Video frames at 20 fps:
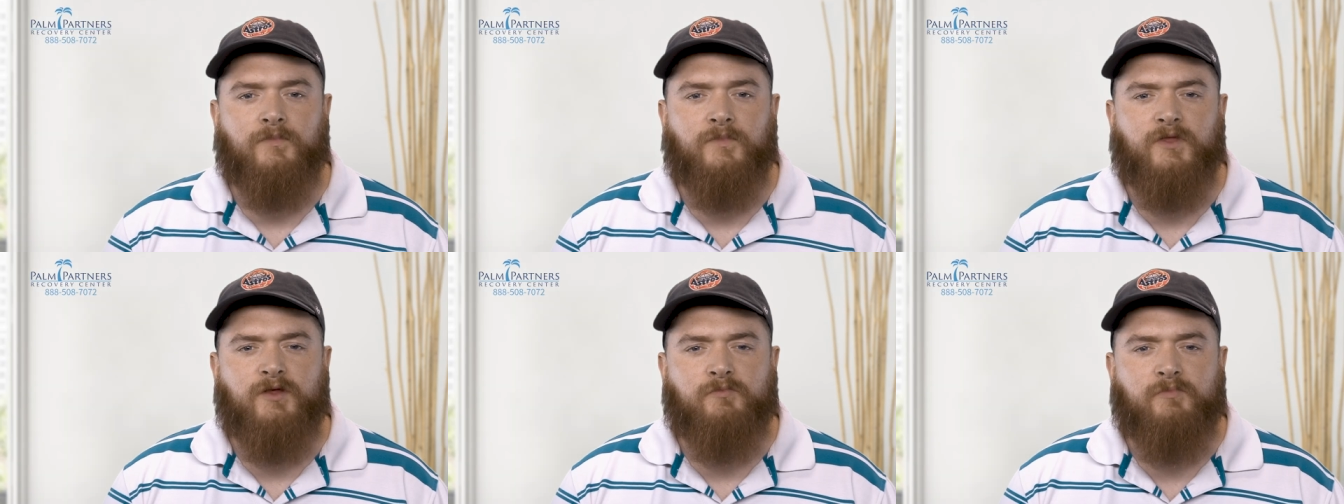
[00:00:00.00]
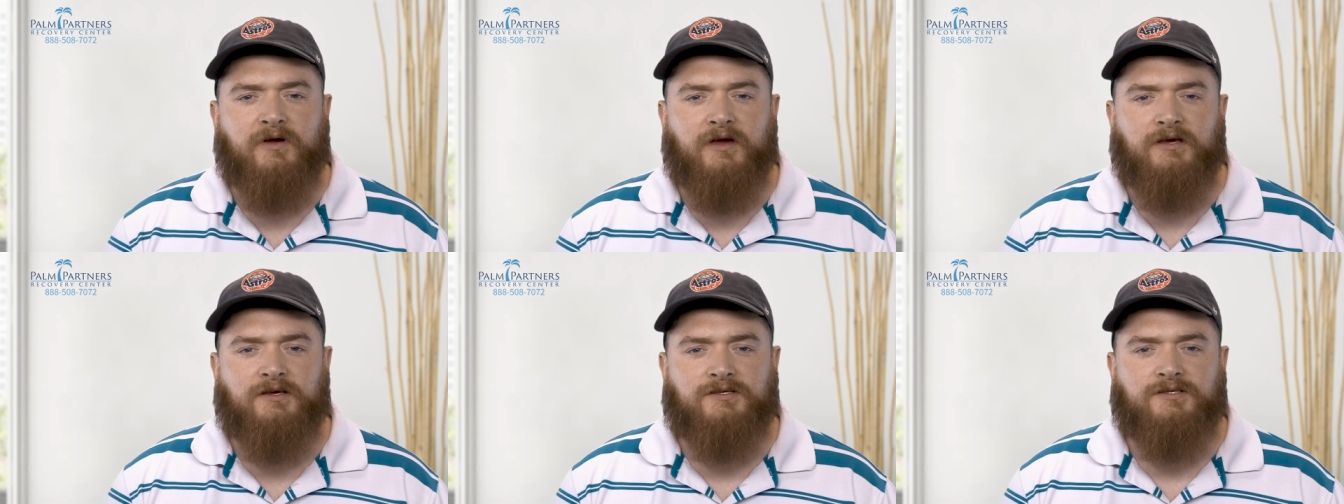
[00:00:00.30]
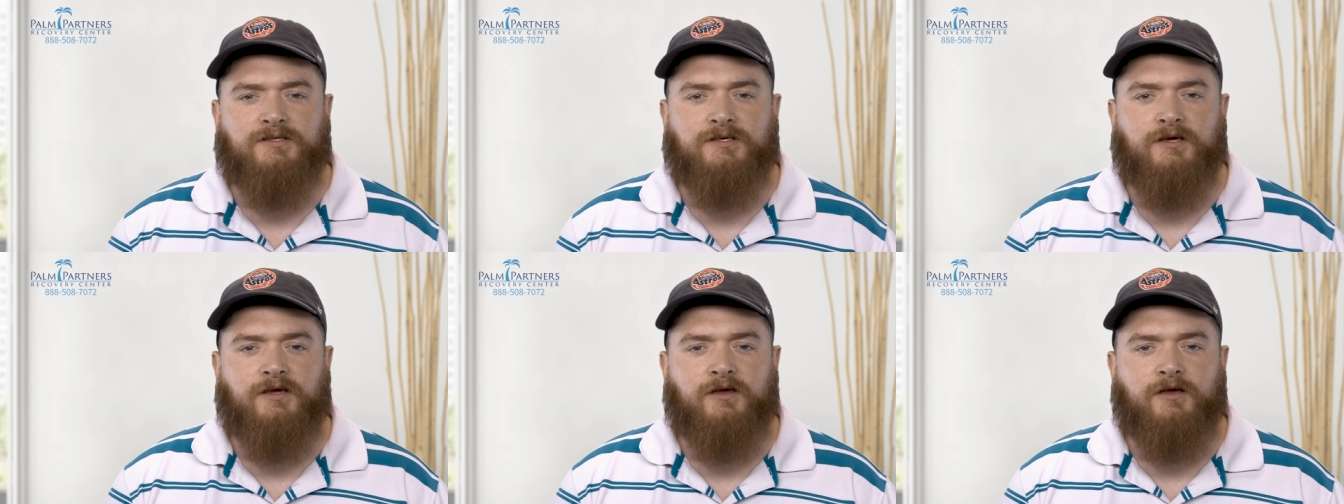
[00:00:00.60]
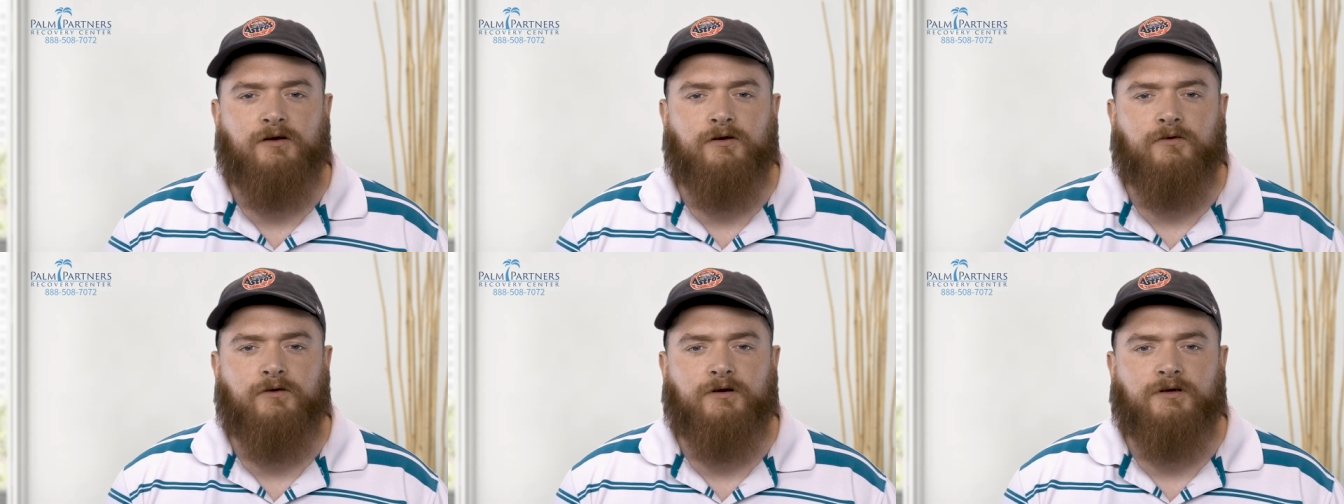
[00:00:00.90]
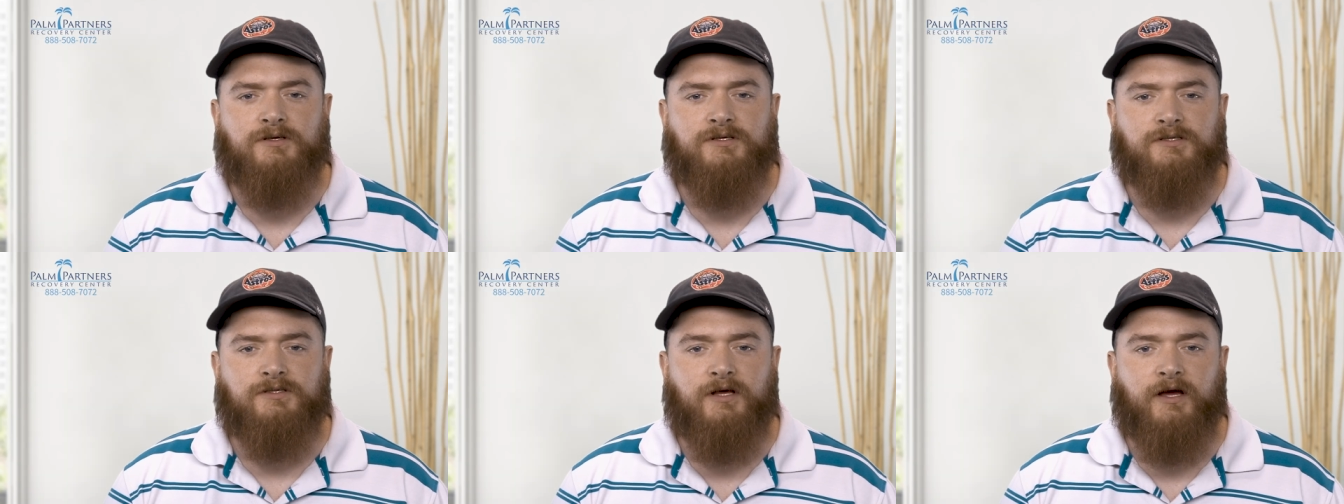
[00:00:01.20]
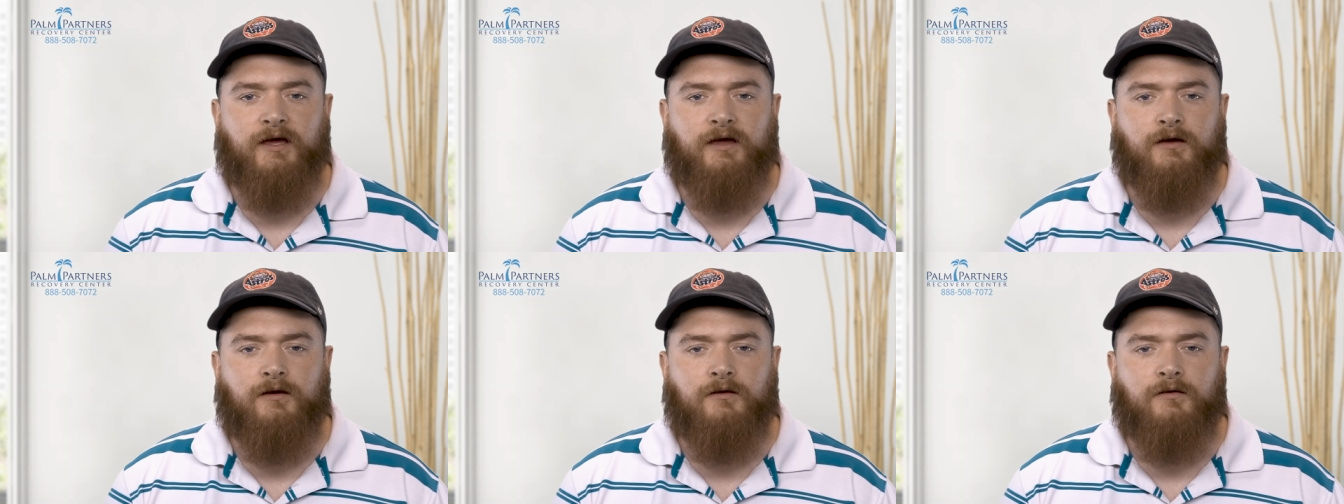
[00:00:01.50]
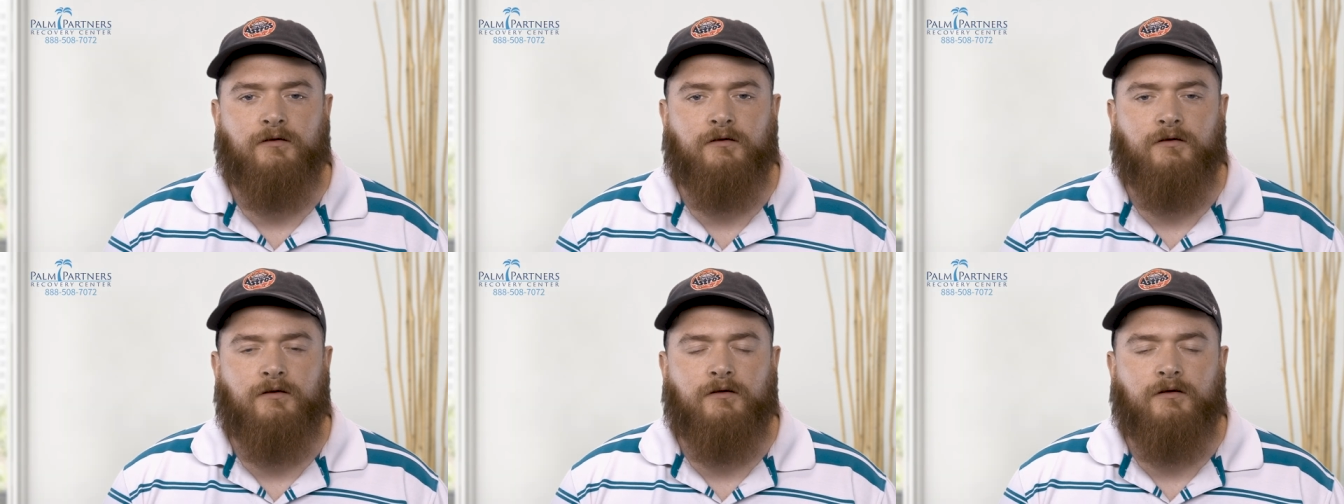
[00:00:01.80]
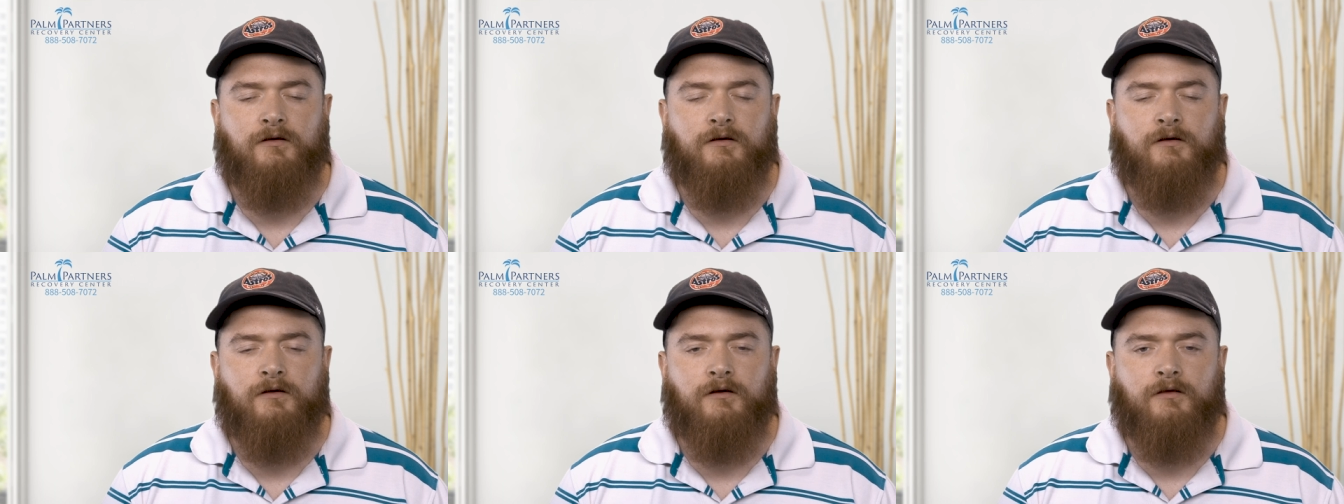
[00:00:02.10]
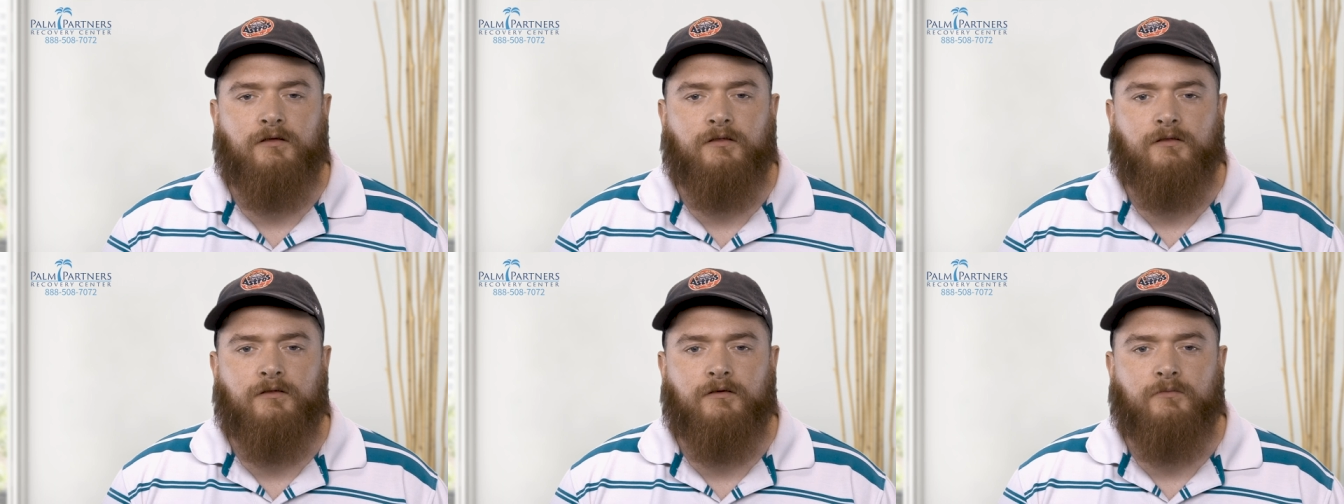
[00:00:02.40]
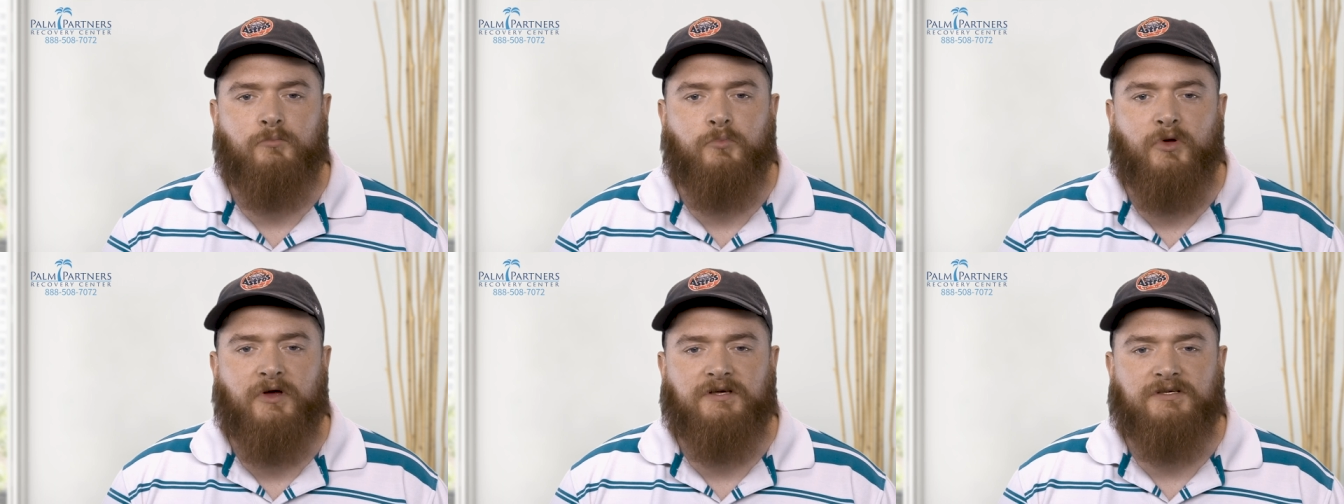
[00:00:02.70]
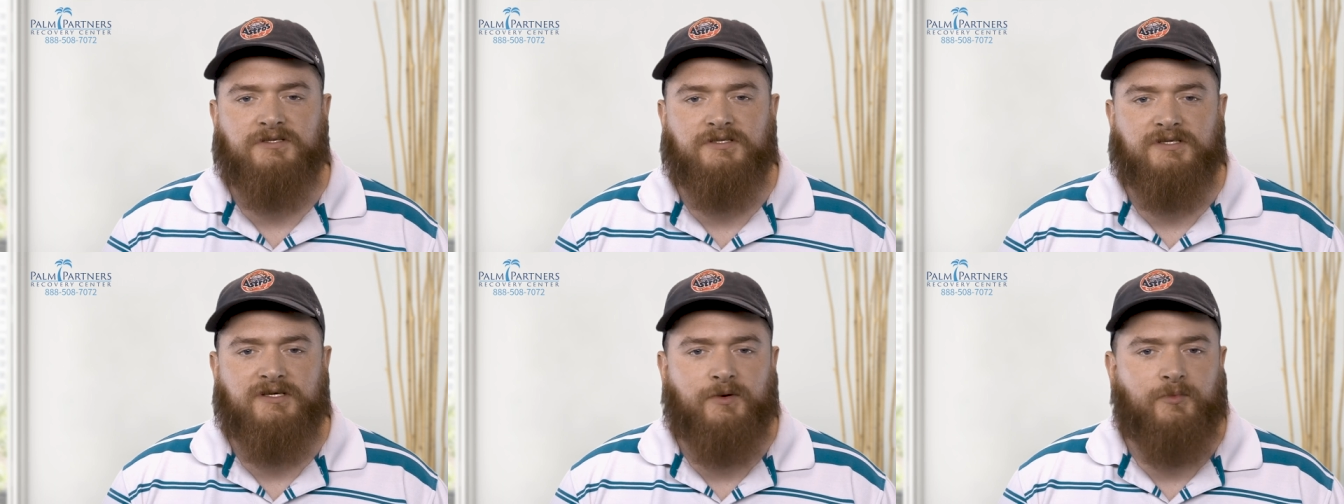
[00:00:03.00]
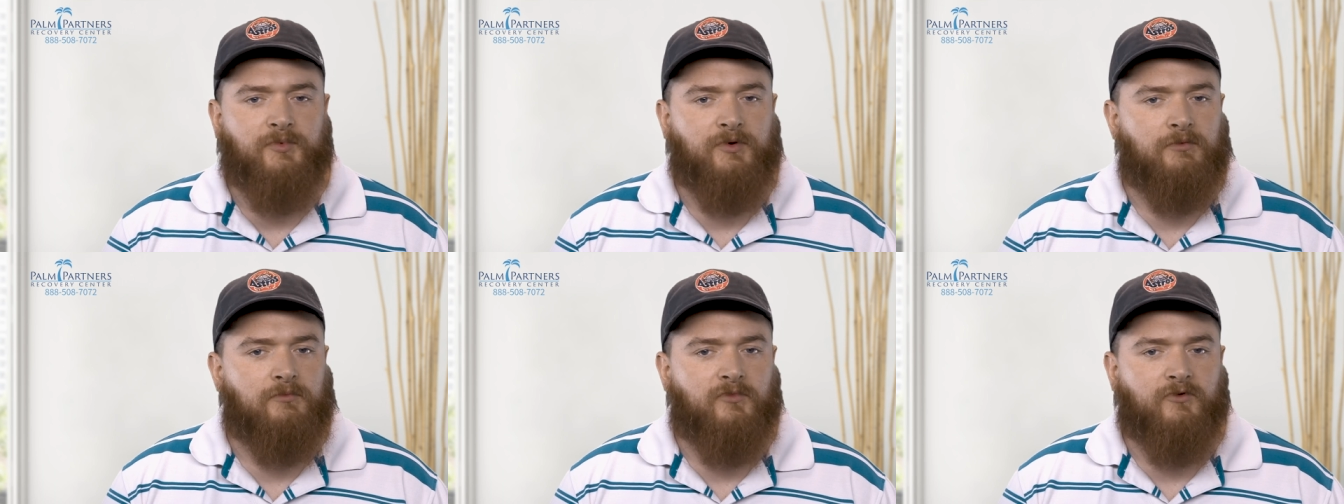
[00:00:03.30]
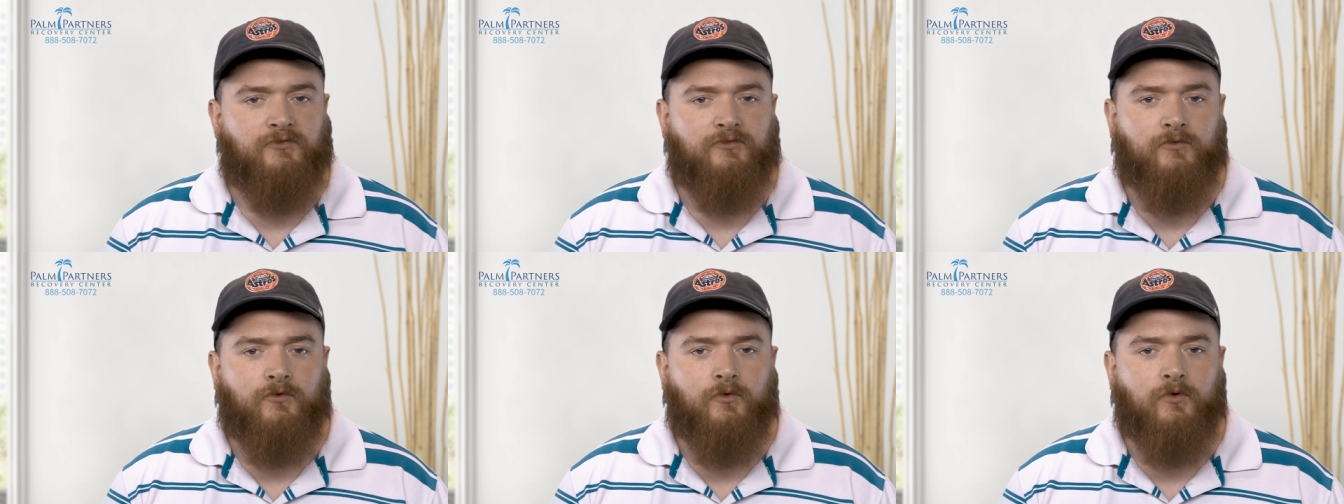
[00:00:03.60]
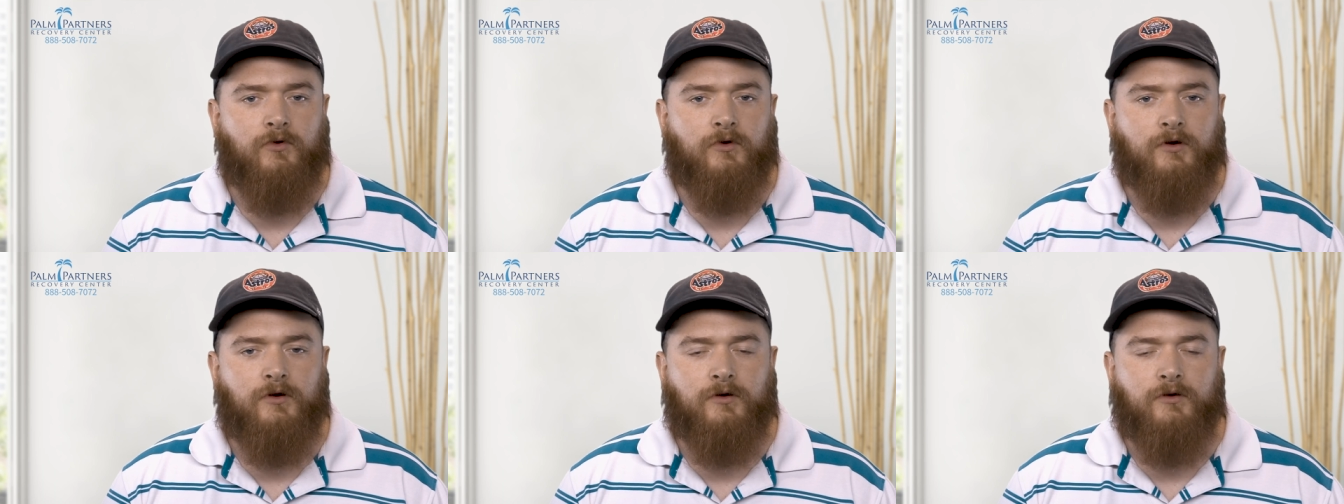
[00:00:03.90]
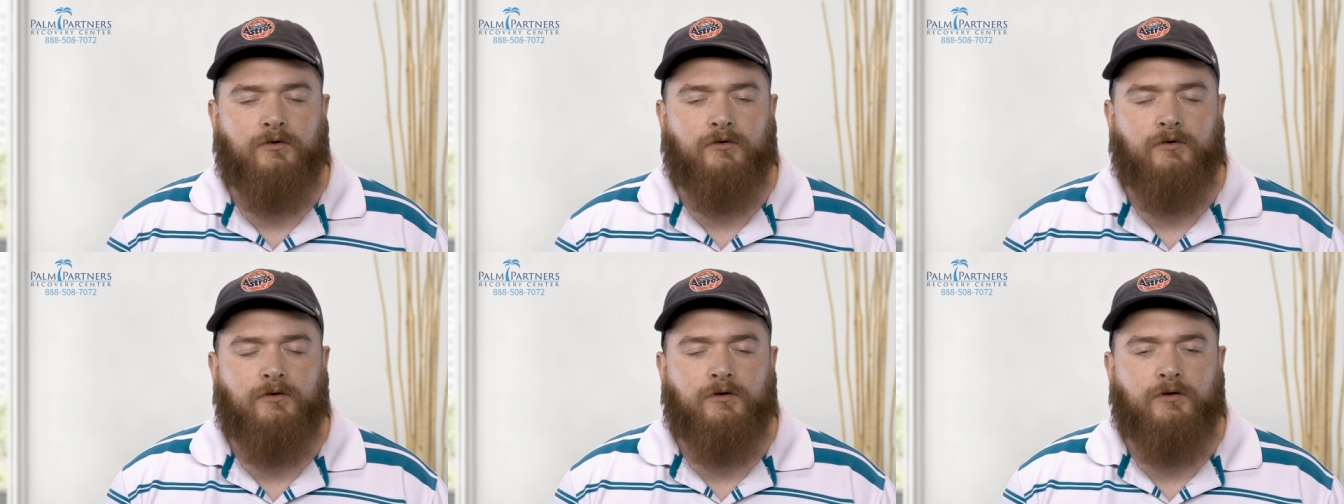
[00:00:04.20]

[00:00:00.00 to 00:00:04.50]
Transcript: The biggest thing here is like places I've been before,